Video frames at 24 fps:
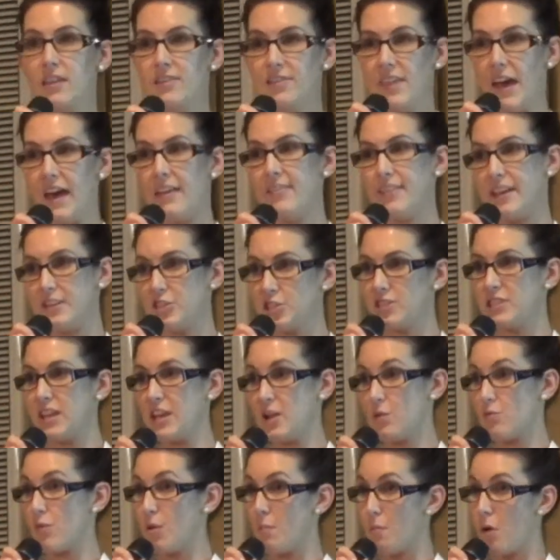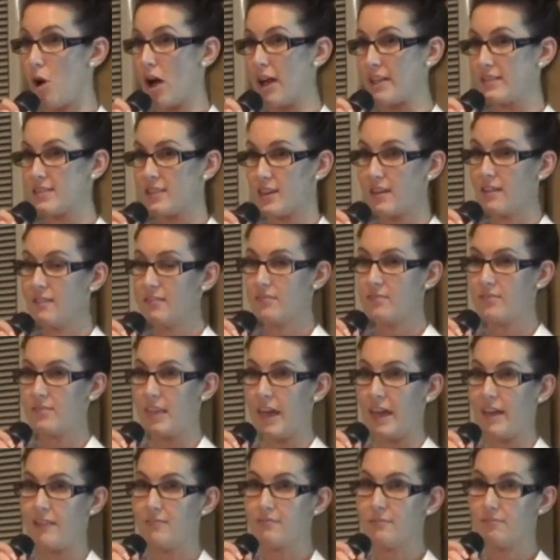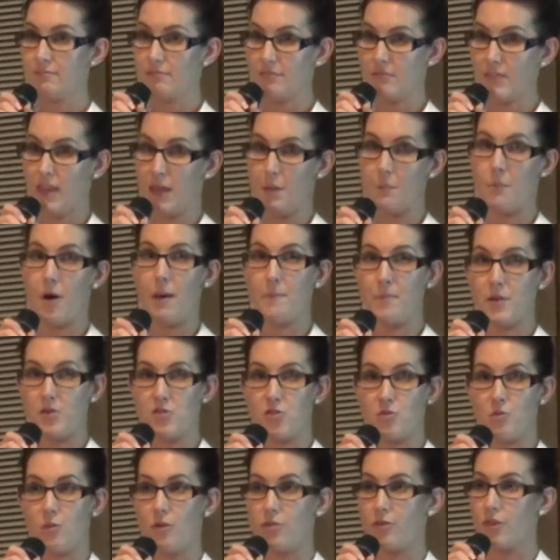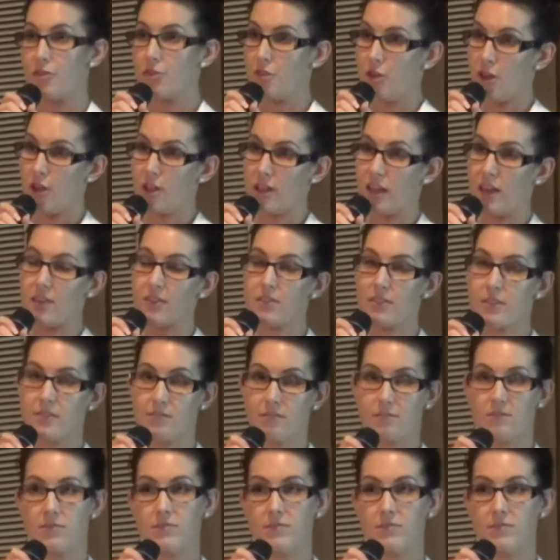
that they just need a reminder that it might be due on the 30th.